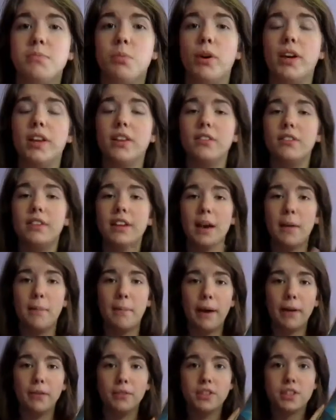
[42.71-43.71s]
About
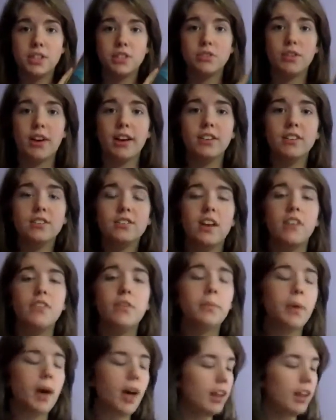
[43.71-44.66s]
Trials of Apollo,